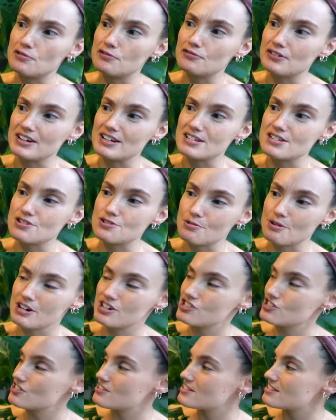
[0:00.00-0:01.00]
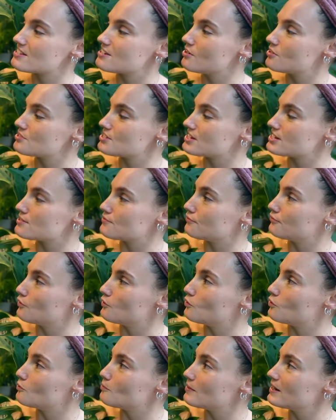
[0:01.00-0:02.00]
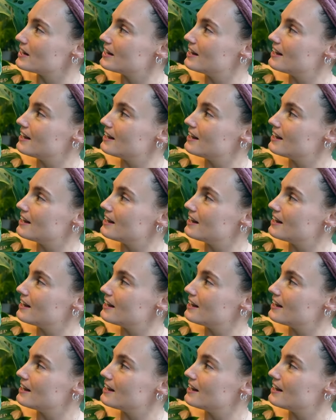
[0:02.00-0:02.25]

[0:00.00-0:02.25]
fenestrations starting to form.